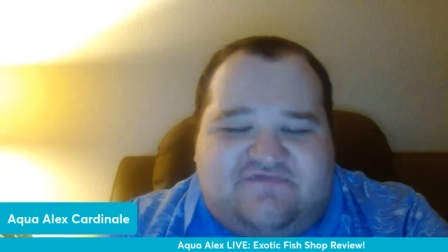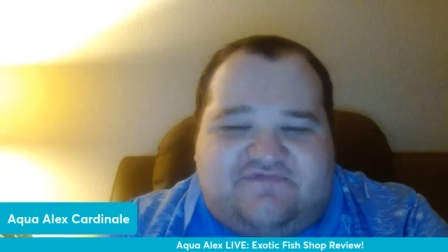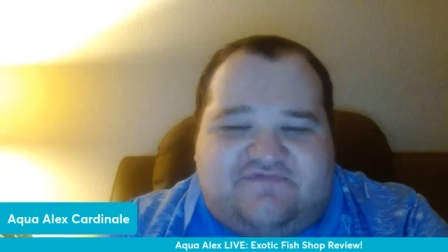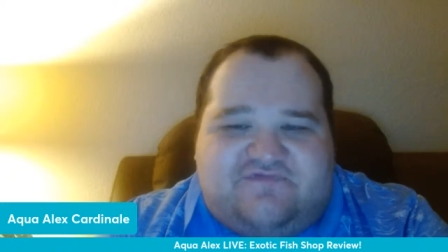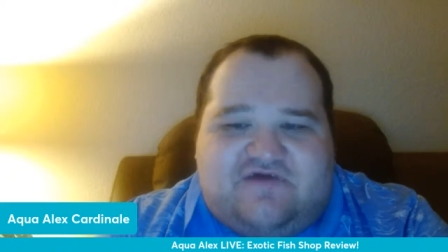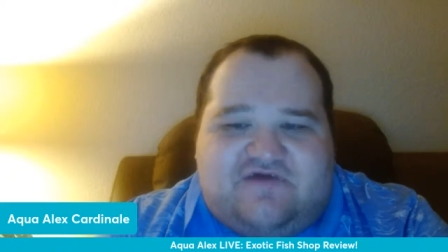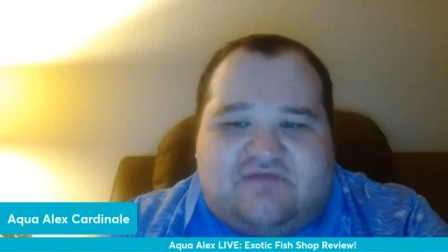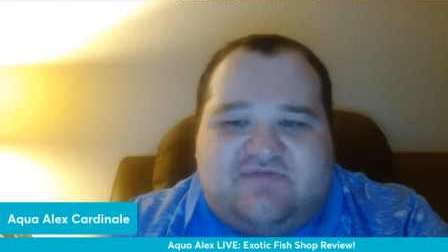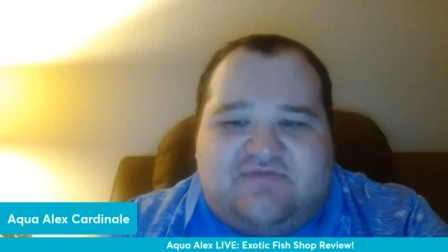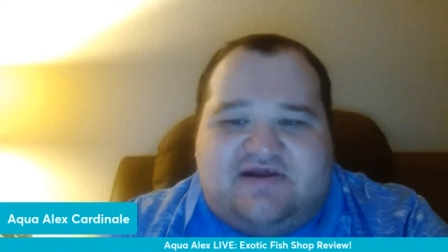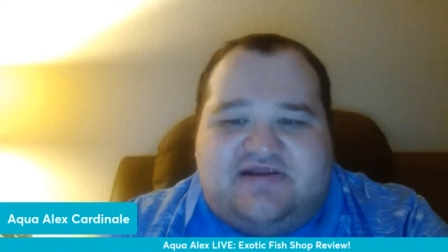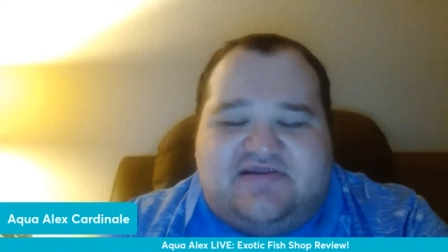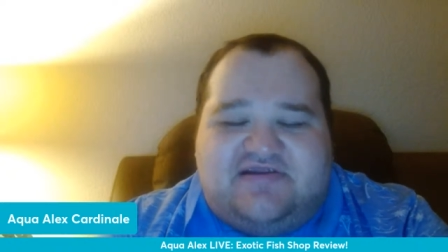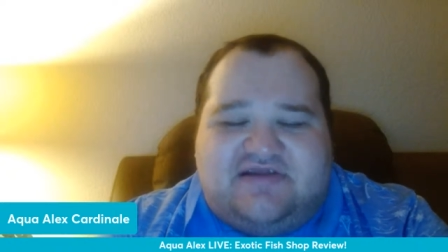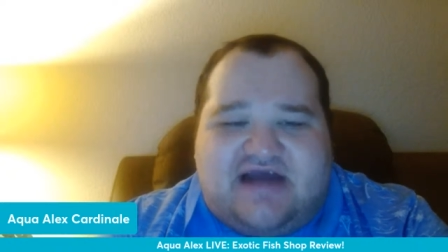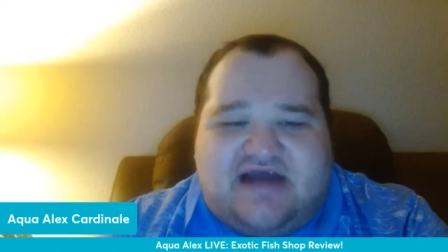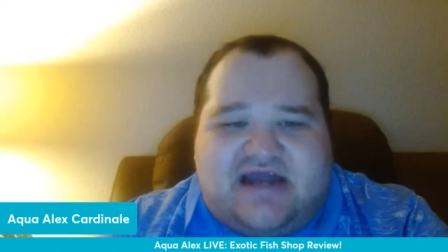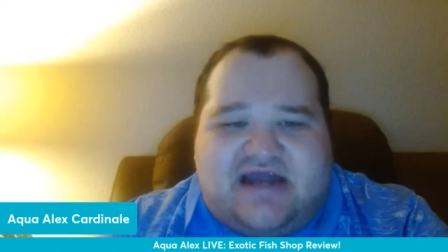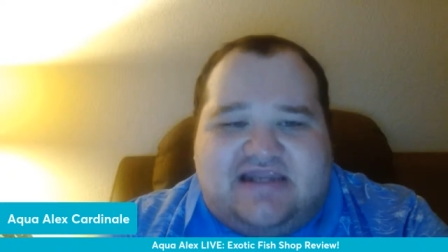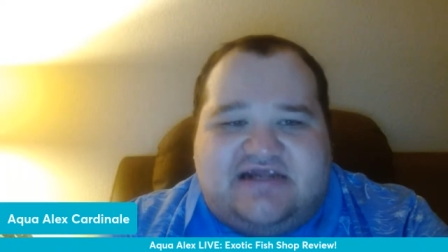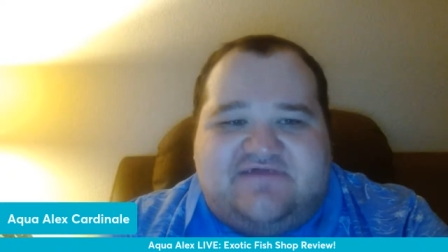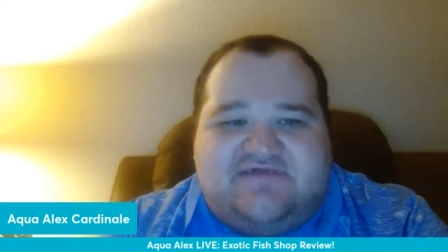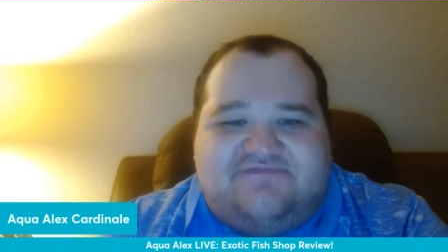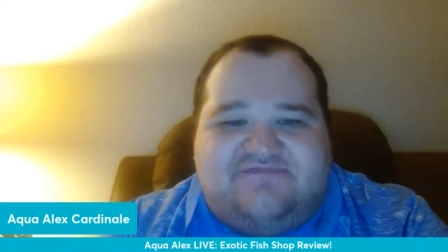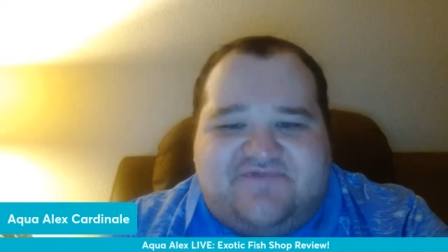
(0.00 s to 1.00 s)
from
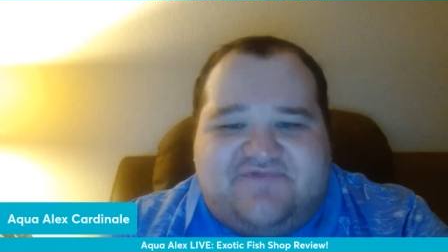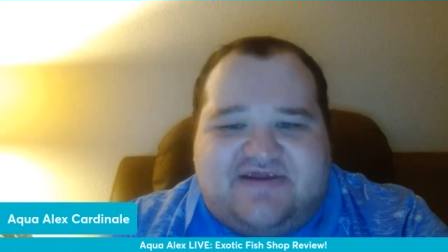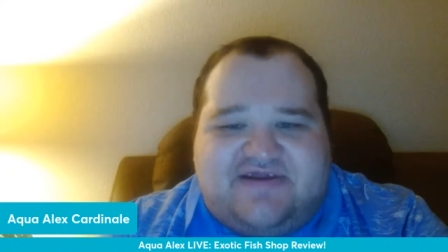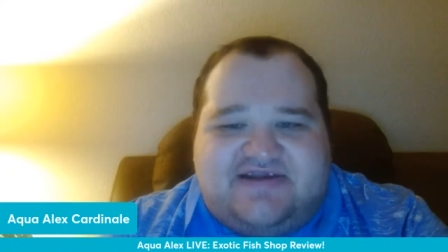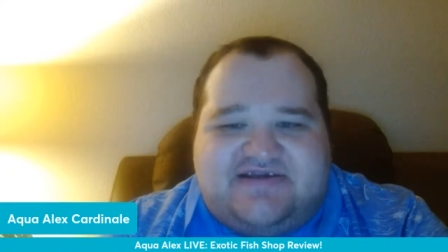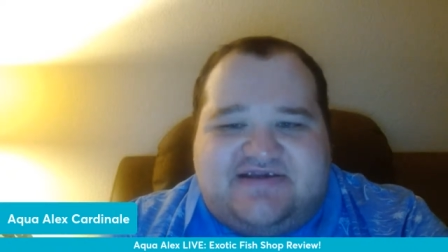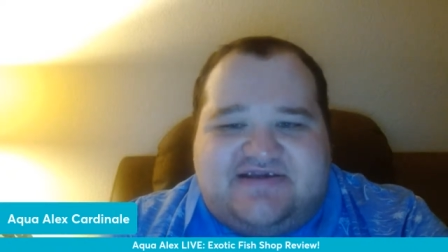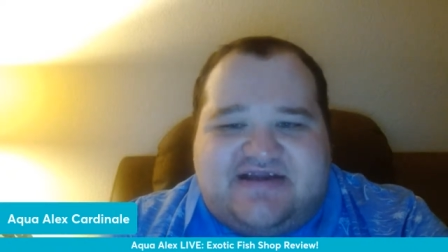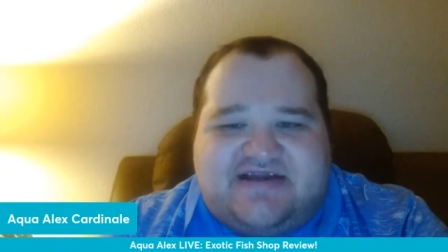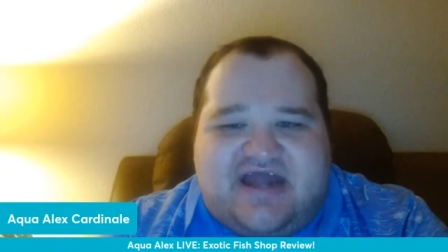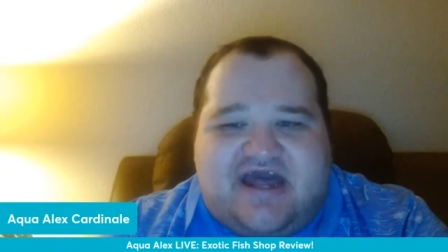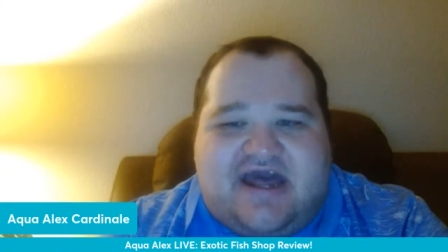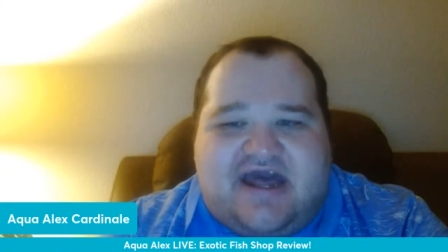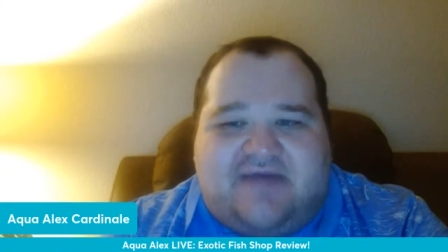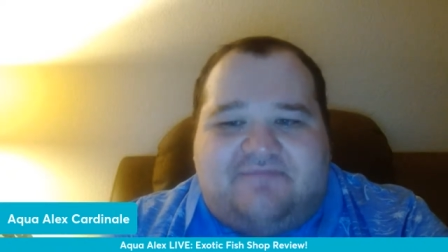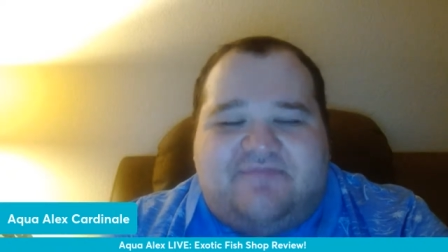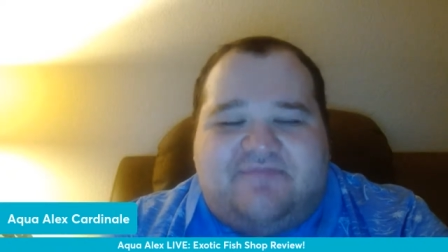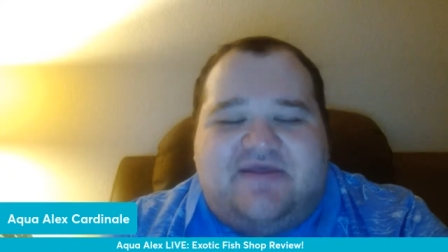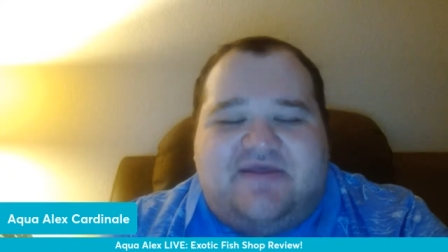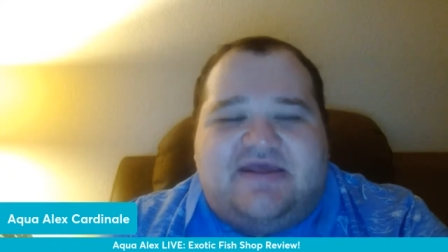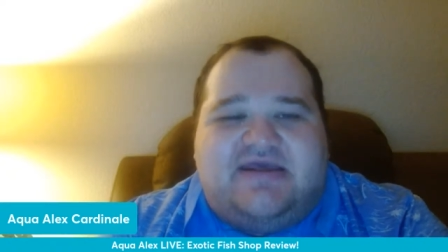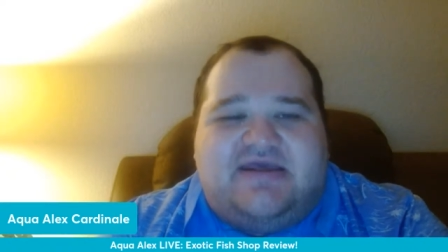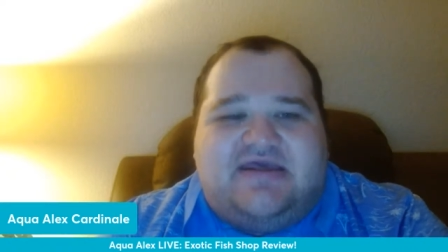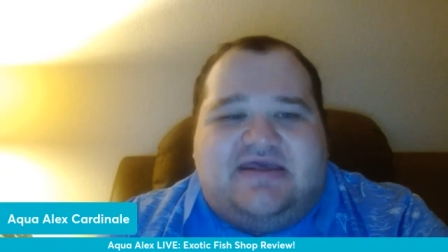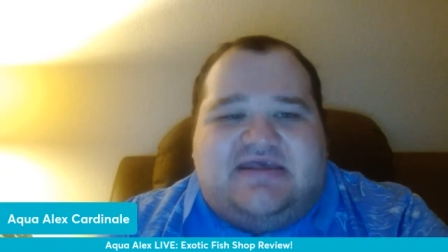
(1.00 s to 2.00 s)

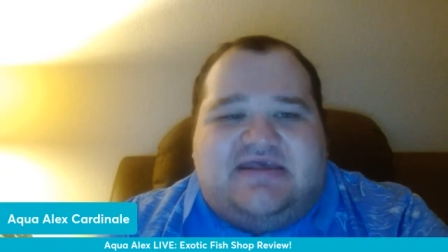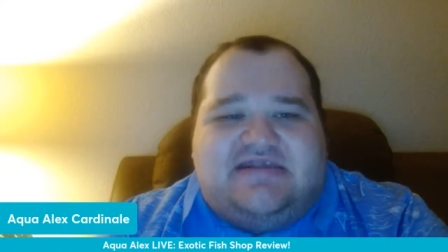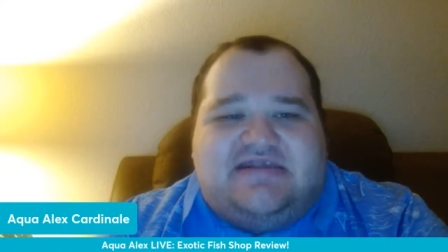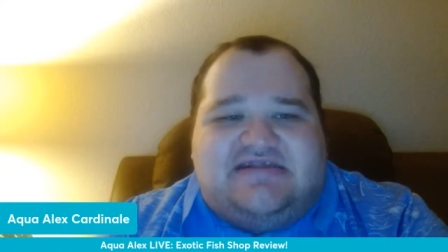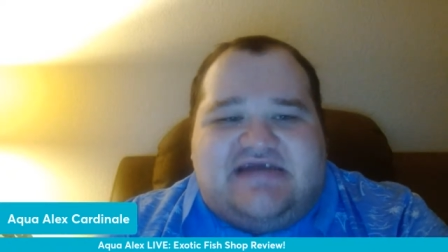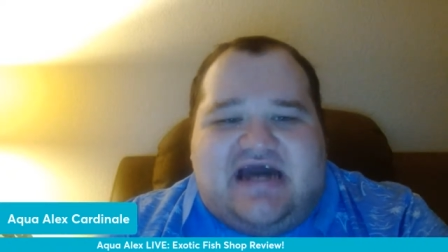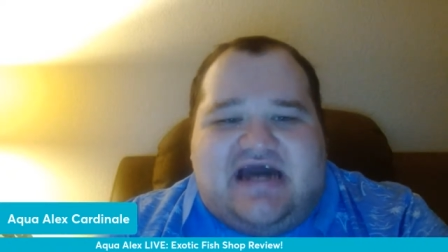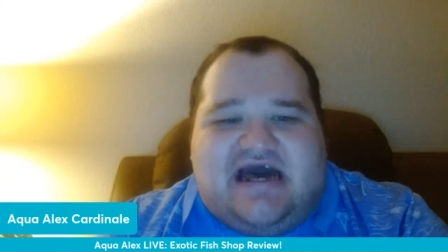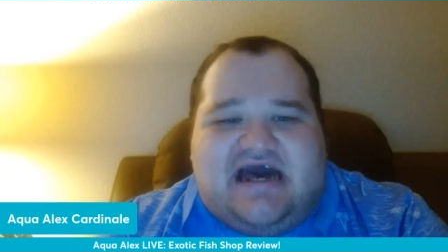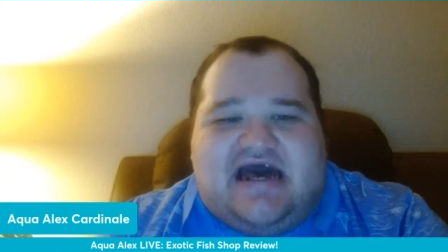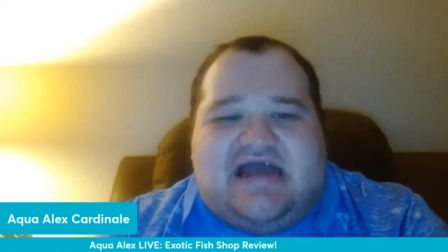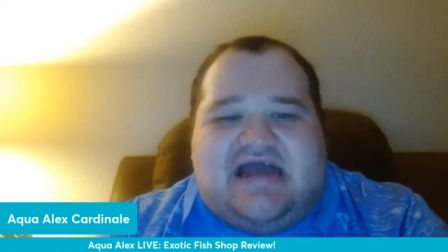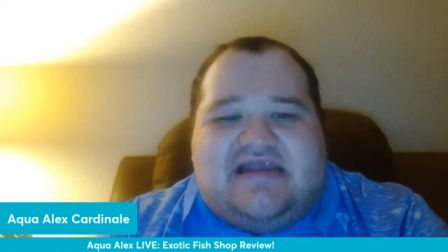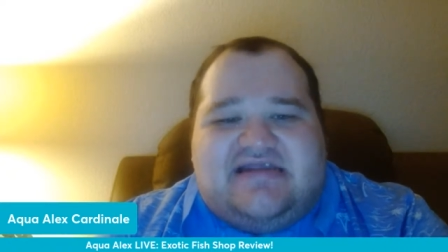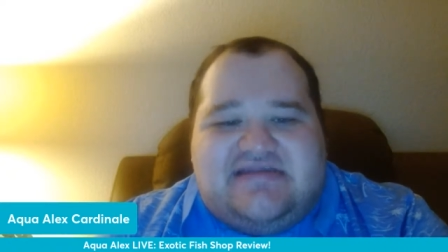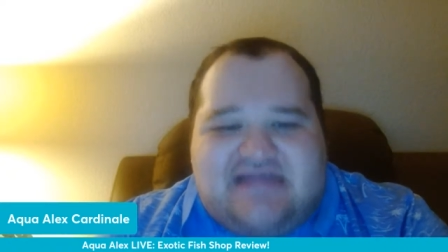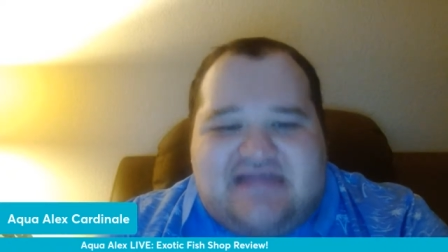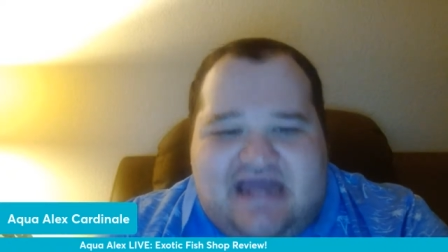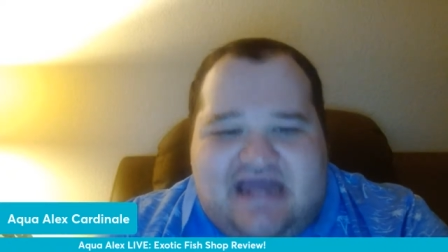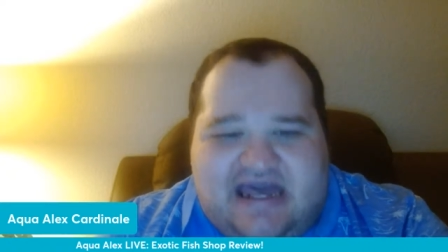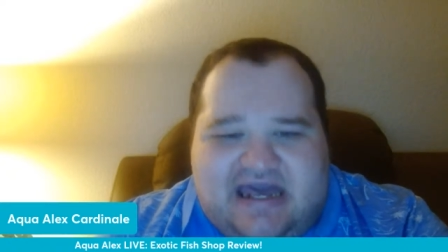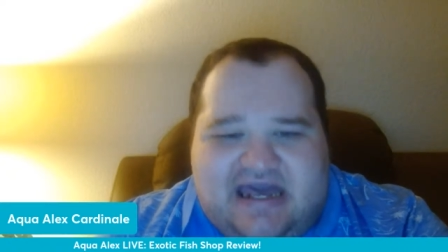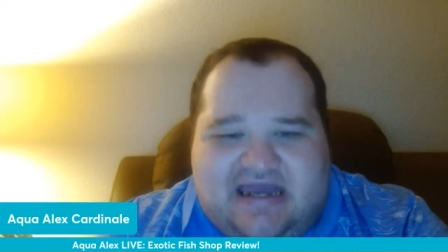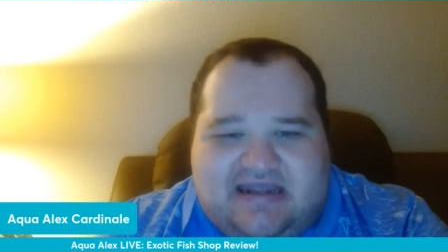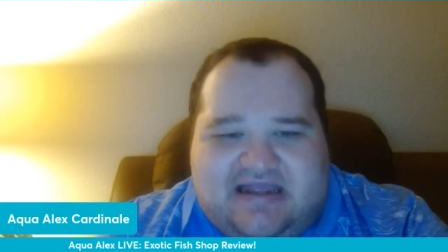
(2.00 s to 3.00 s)

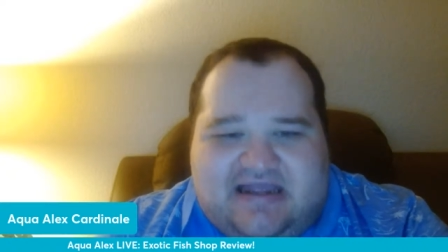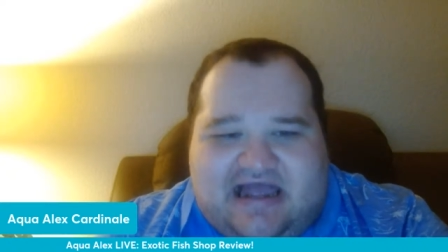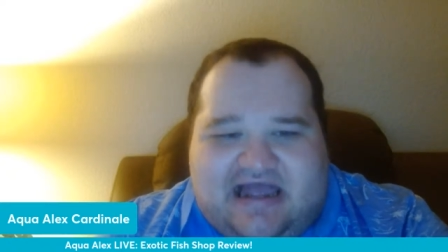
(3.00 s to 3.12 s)
exoticfishshop.net.